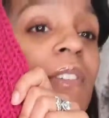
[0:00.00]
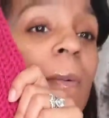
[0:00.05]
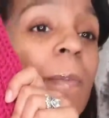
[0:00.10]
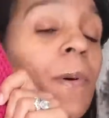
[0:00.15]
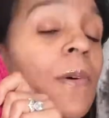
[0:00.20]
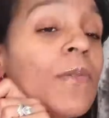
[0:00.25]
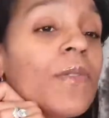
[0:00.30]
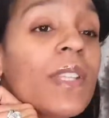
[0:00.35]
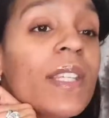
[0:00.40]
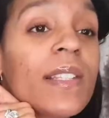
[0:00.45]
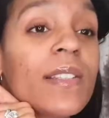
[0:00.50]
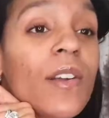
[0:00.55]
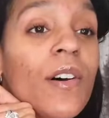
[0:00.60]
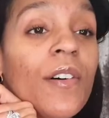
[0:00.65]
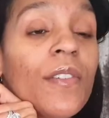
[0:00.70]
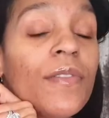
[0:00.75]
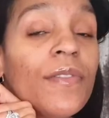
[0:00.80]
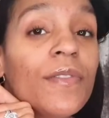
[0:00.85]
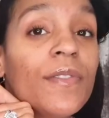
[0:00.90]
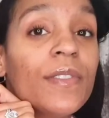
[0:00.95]
I pulled this
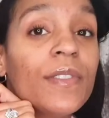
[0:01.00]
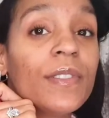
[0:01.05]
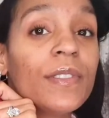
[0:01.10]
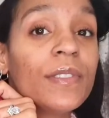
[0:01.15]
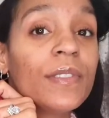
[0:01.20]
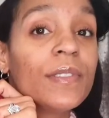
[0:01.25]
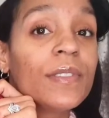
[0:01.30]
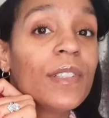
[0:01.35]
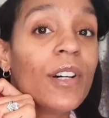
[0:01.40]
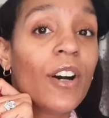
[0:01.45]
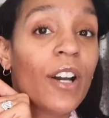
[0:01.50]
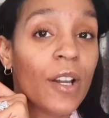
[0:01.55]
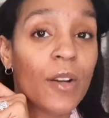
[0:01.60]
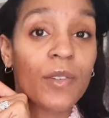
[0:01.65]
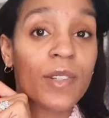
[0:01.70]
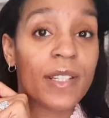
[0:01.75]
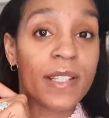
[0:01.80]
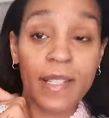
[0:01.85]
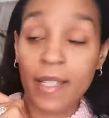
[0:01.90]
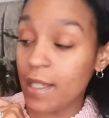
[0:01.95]
off. I
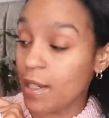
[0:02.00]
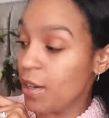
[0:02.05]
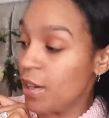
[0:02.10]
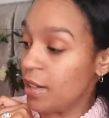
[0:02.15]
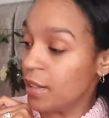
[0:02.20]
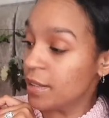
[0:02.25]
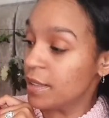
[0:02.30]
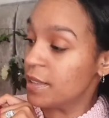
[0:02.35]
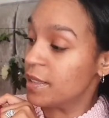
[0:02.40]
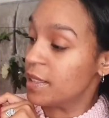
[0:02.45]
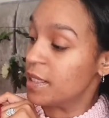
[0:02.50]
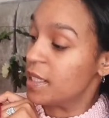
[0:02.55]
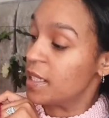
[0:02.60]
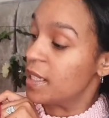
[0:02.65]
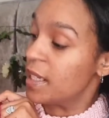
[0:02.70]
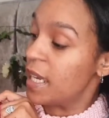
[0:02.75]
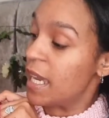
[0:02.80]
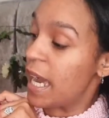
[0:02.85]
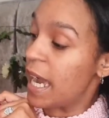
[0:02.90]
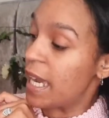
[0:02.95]
honestly can't.
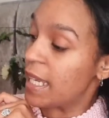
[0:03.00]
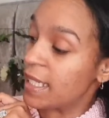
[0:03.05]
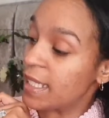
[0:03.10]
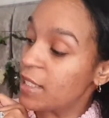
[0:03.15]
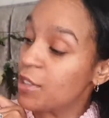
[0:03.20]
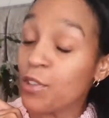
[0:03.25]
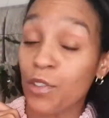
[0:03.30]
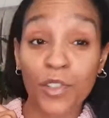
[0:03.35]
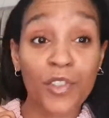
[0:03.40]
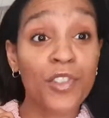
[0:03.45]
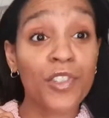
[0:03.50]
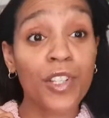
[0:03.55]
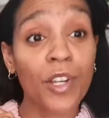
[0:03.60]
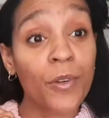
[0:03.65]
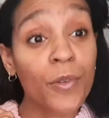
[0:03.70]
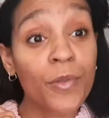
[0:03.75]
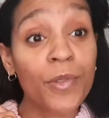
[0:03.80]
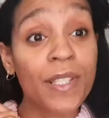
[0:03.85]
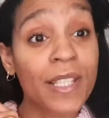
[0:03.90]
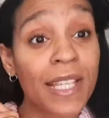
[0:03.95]
And it looks
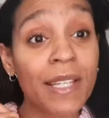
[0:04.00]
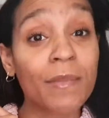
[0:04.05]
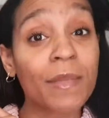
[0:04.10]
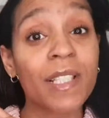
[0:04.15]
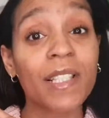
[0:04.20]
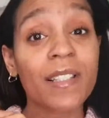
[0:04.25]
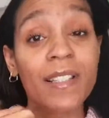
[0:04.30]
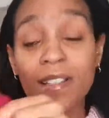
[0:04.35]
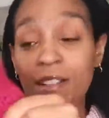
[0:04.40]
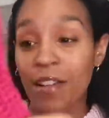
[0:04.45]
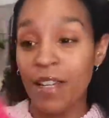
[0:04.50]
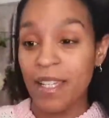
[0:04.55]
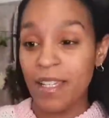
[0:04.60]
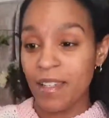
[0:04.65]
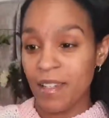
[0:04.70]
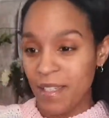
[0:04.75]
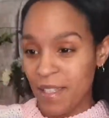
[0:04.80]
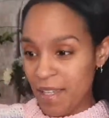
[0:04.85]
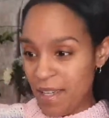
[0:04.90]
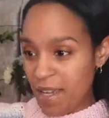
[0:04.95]
so seamless,
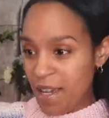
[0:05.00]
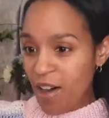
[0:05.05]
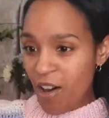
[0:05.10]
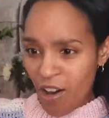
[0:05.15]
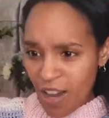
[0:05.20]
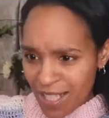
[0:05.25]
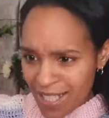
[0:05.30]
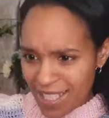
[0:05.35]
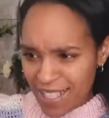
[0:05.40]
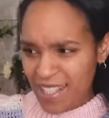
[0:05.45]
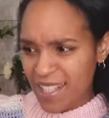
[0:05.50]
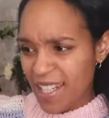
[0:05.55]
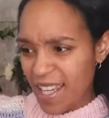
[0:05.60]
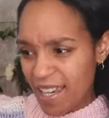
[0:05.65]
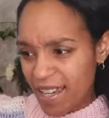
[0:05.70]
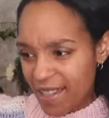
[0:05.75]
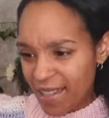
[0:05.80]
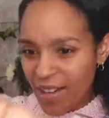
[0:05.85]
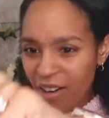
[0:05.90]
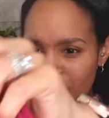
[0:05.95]
like I did
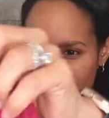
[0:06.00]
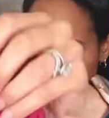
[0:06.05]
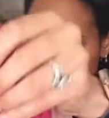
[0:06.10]
that, I